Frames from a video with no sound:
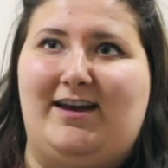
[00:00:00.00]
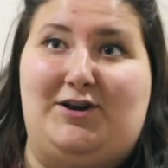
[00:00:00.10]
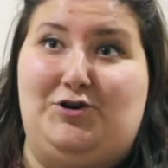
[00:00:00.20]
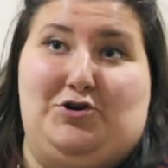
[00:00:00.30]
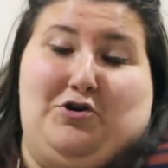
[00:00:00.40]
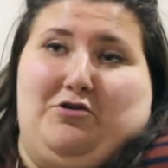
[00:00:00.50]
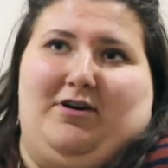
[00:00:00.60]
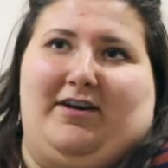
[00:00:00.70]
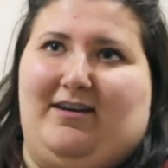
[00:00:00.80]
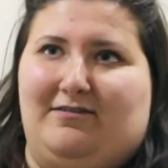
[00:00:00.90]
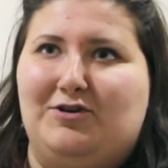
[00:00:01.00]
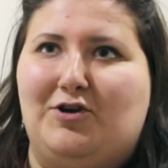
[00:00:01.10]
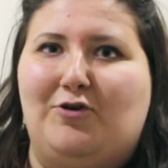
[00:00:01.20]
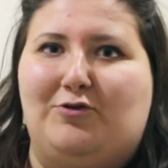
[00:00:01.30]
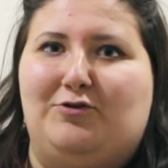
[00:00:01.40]
I had, again,
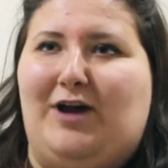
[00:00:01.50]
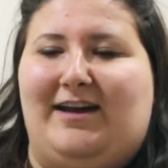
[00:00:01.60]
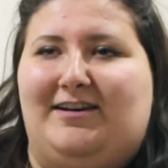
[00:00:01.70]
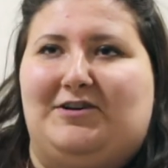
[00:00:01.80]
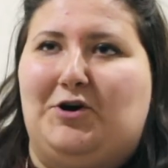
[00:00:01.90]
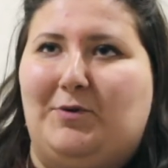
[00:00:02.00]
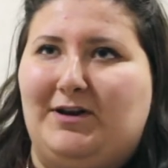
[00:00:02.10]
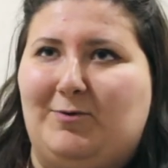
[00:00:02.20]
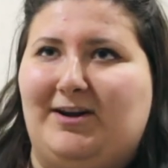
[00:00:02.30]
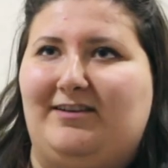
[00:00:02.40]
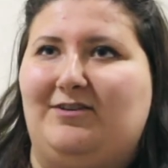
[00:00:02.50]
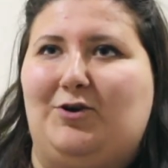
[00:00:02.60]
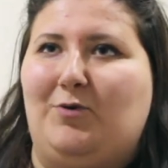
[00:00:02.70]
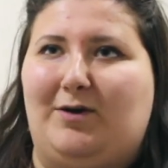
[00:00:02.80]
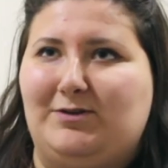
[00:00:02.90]
no, I didn't know anyone, I didn't
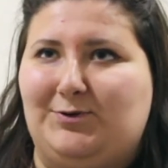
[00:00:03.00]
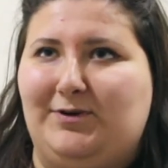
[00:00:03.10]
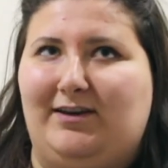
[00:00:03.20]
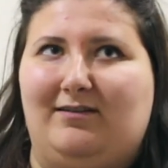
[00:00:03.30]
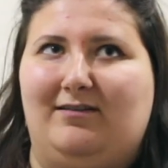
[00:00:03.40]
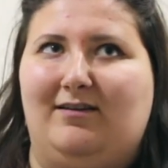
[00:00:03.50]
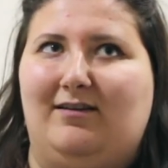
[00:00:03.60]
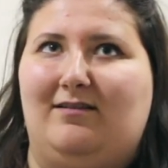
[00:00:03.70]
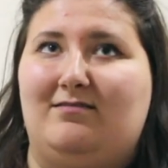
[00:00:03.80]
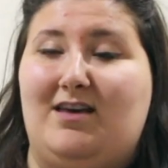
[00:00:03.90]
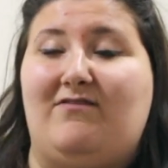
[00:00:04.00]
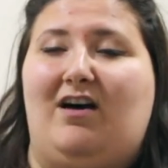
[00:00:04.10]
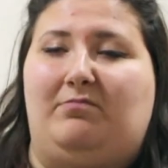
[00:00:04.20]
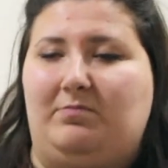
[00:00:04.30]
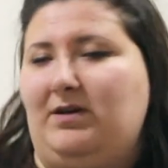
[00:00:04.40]
know what I was doing, and they've
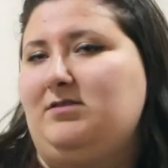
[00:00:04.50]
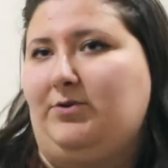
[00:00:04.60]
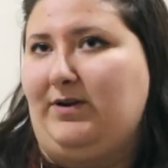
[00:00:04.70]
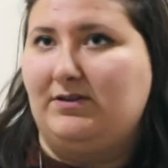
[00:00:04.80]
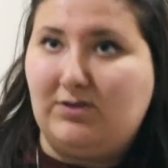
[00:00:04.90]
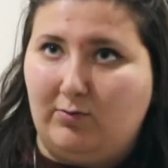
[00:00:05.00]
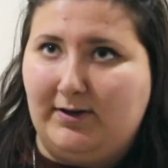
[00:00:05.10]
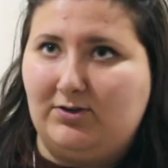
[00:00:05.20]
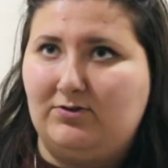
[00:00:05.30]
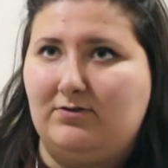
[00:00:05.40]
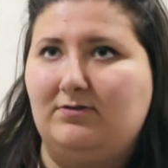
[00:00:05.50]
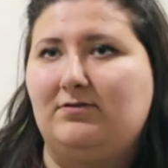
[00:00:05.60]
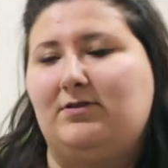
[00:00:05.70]
helped me integrate so much.